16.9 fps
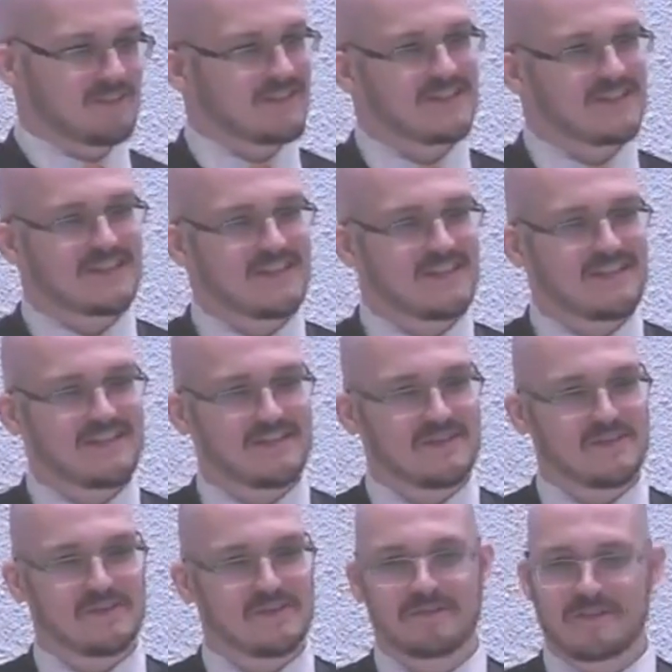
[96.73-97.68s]
to see
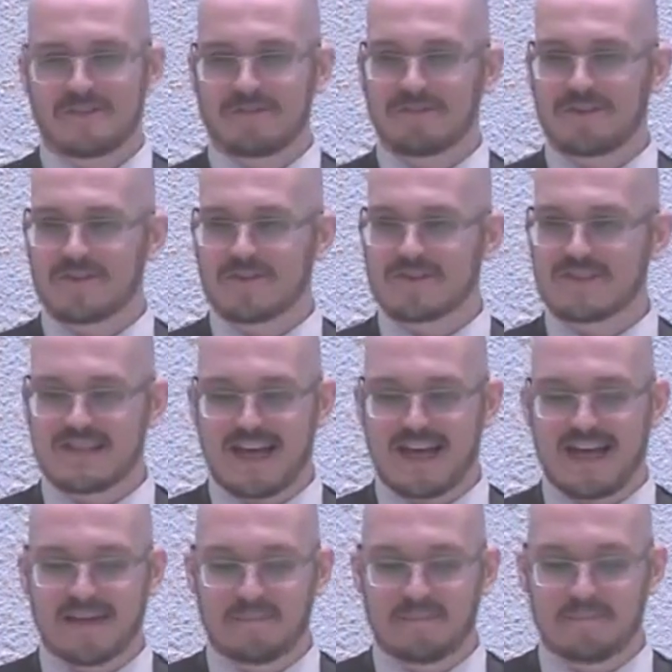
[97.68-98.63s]
you for the first
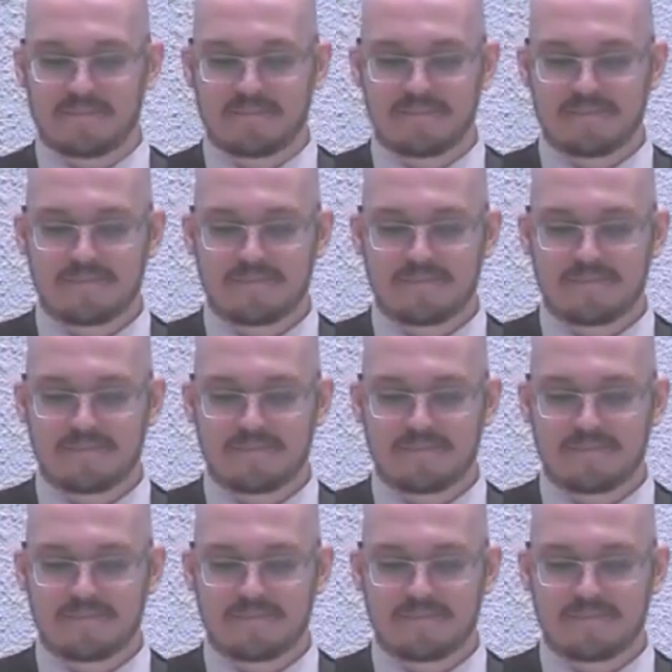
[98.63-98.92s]
time,